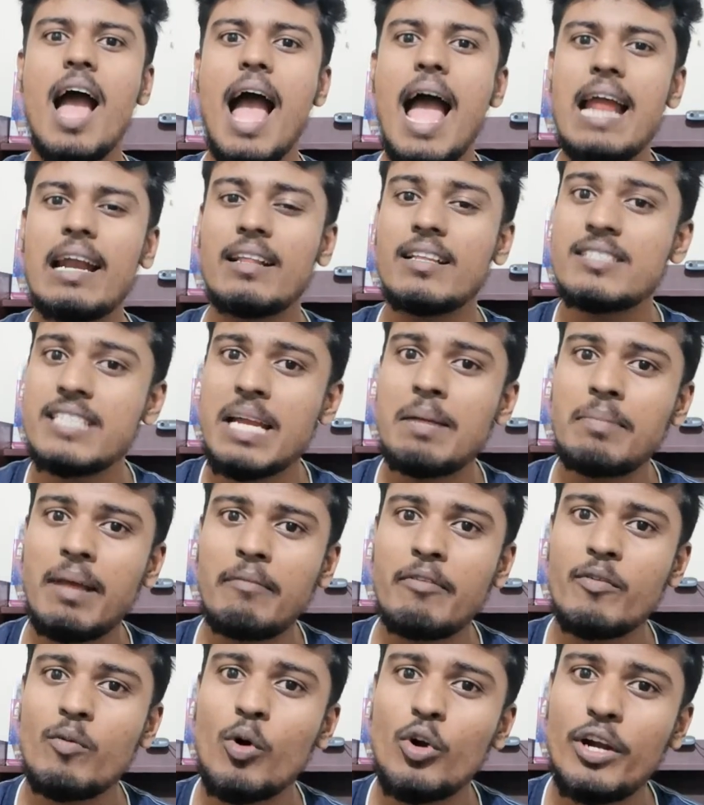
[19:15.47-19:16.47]
And at the same
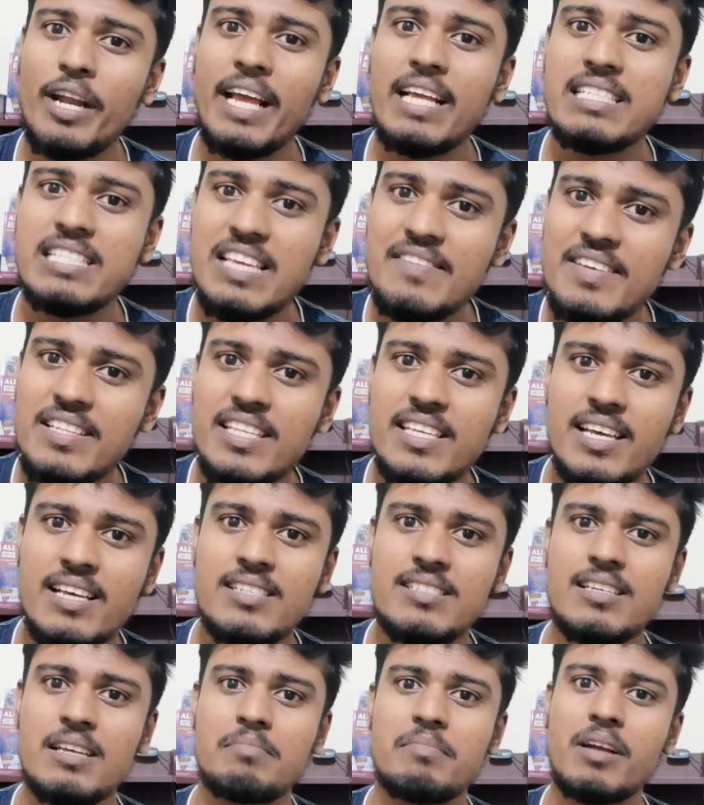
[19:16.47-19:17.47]
time, you want to take
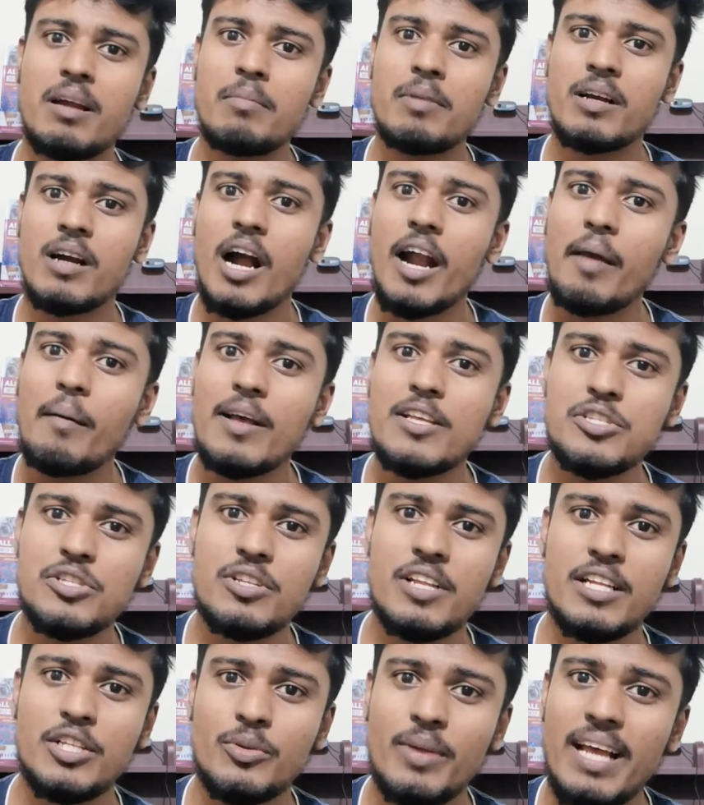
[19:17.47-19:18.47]
CVTS and become a
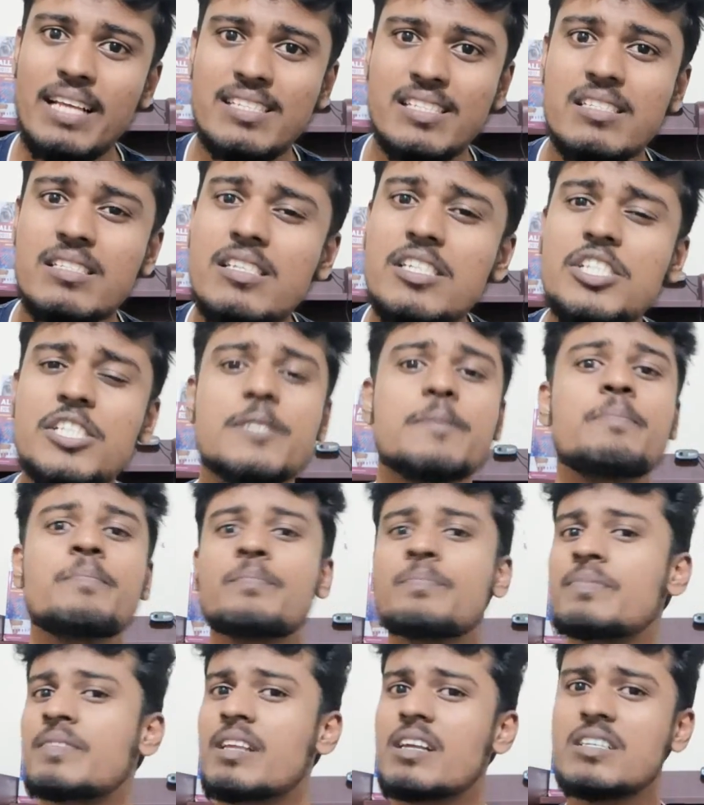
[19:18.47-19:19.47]
cardiovascular and thoracic
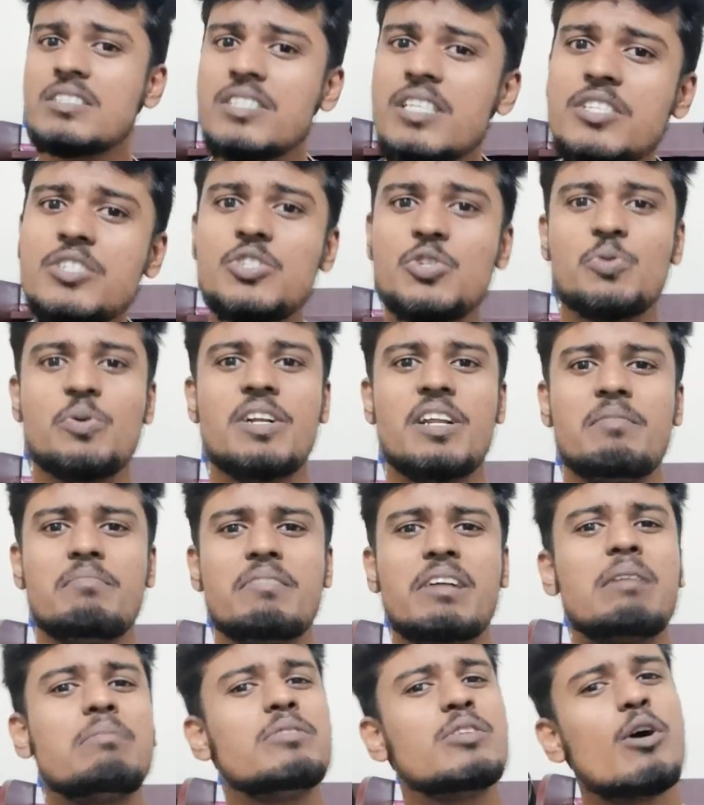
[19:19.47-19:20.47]
surgeon, just do it
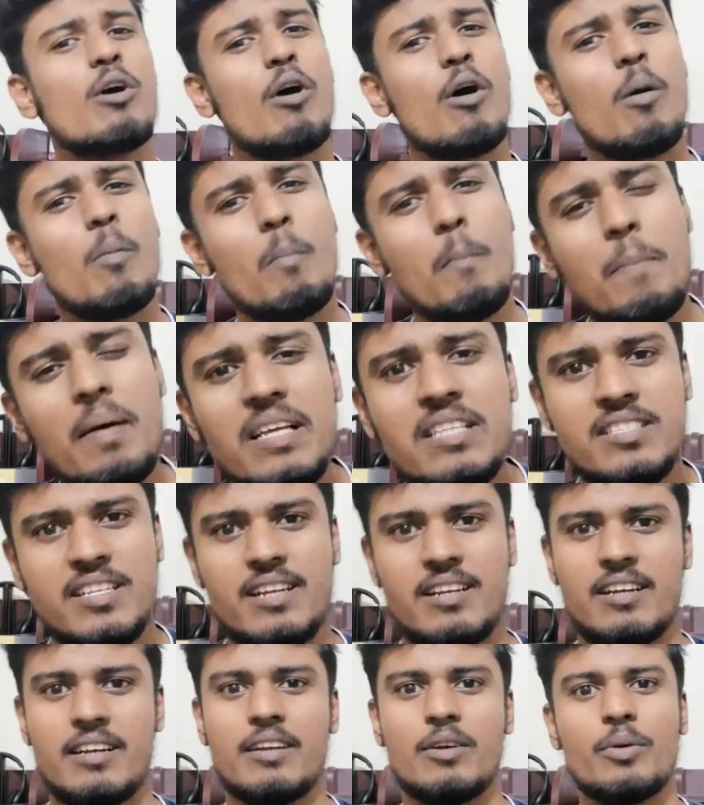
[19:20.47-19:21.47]
and become the best
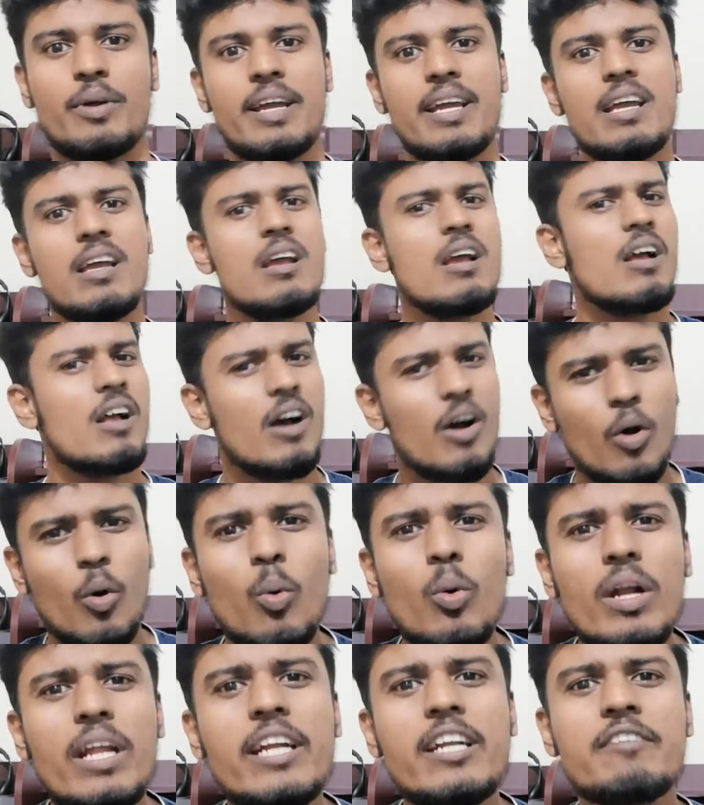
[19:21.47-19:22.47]
at it, okay?
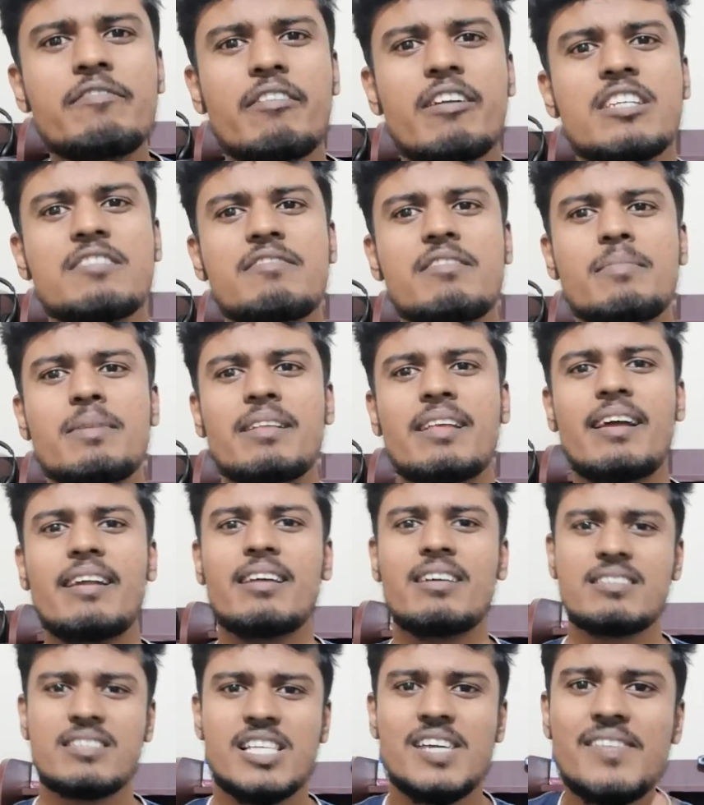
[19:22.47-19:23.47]
Only difference will be that
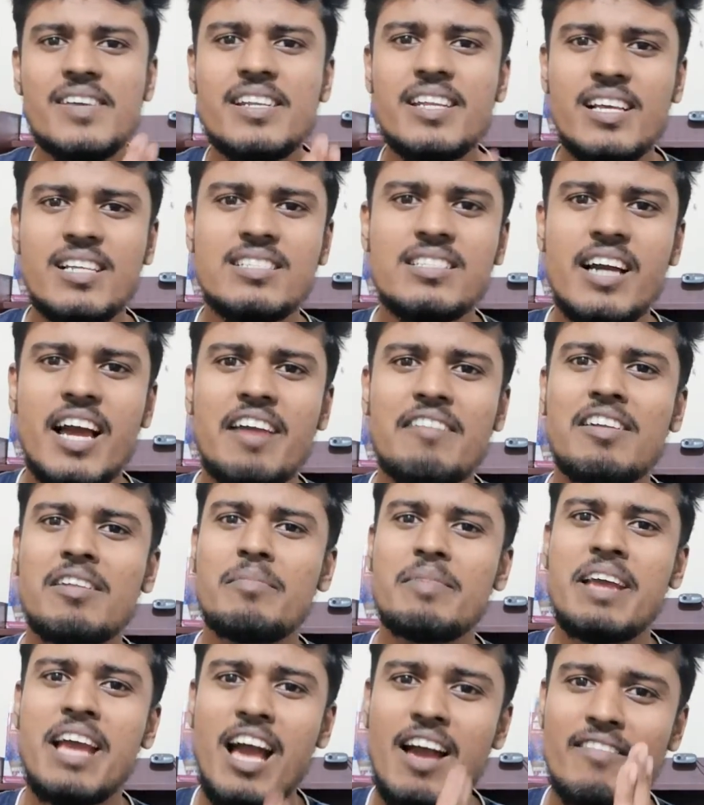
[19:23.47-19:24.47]
a CVTS guy will
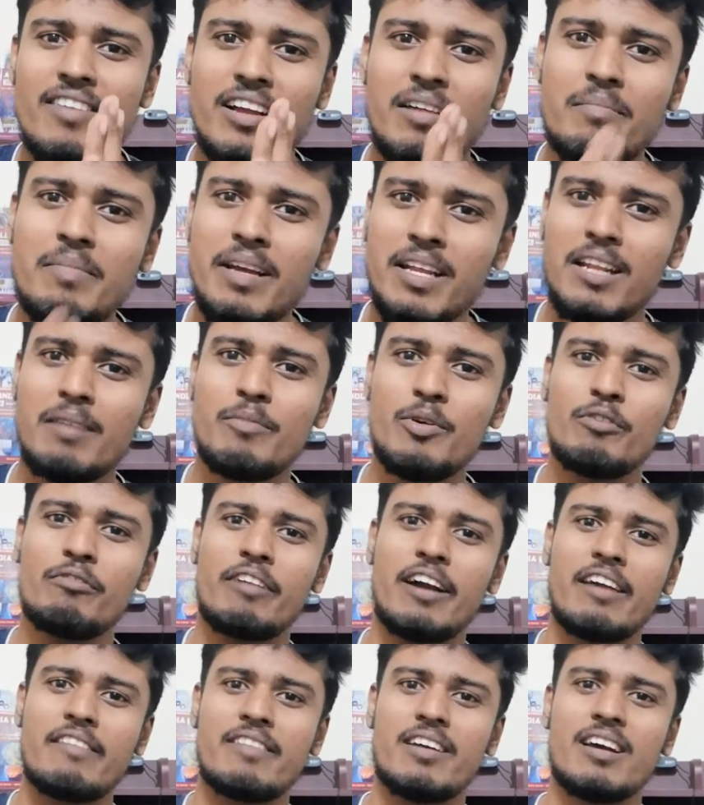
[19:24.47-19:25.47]
be having a BMW
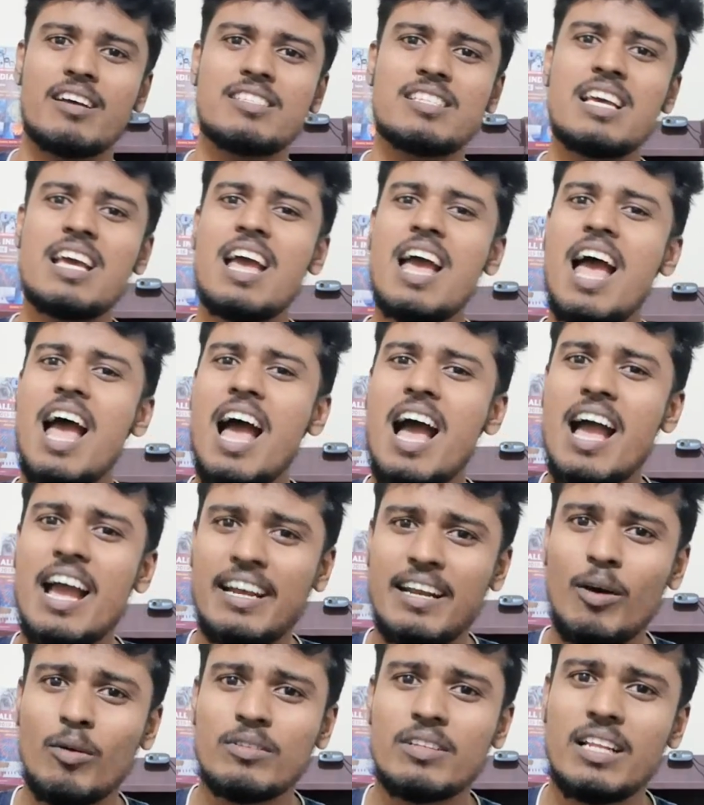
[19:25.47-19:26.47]
5 years
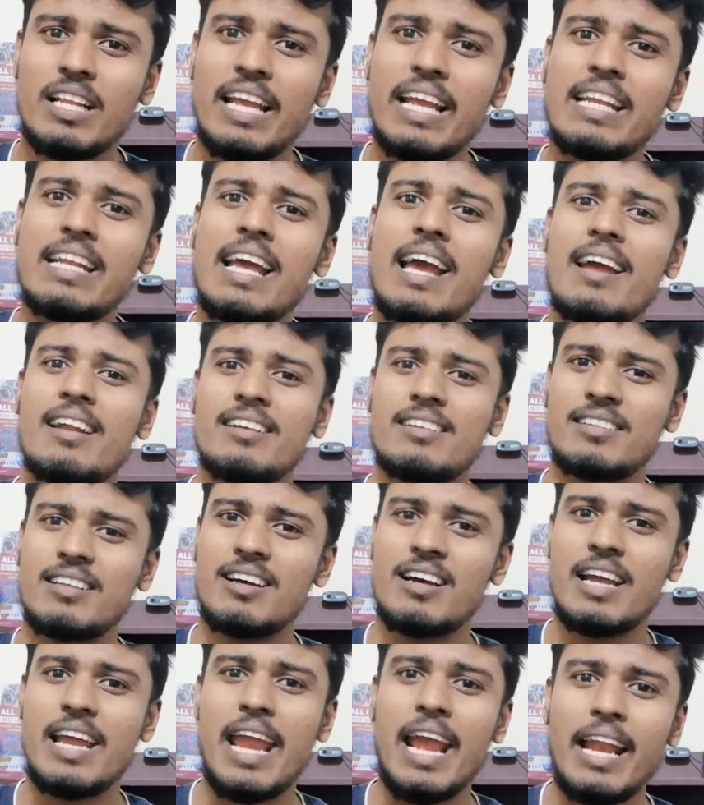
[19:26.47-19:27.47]
down the lane, and
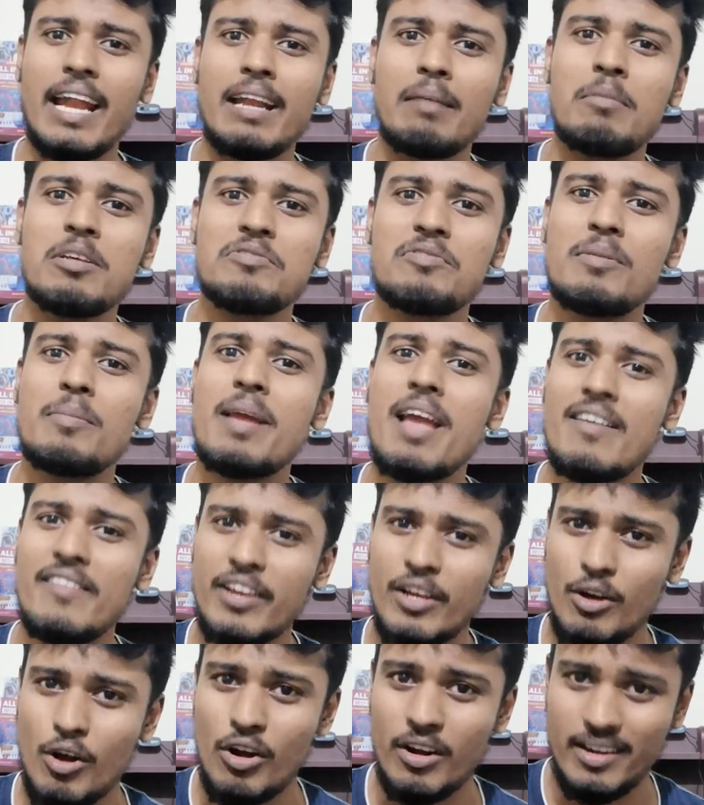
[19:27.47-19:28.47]
the anatomist will be
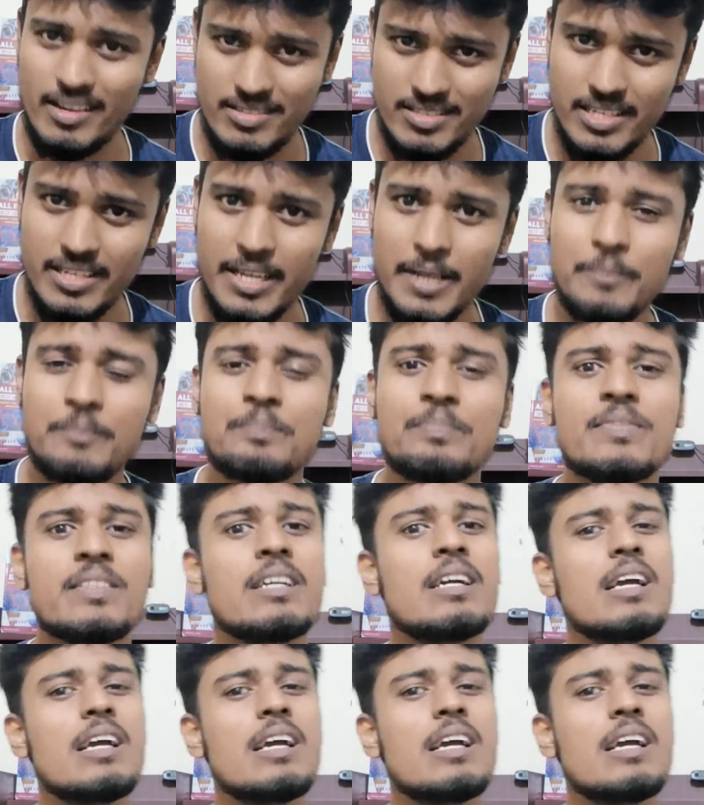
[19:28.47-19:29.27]
having a Honda City.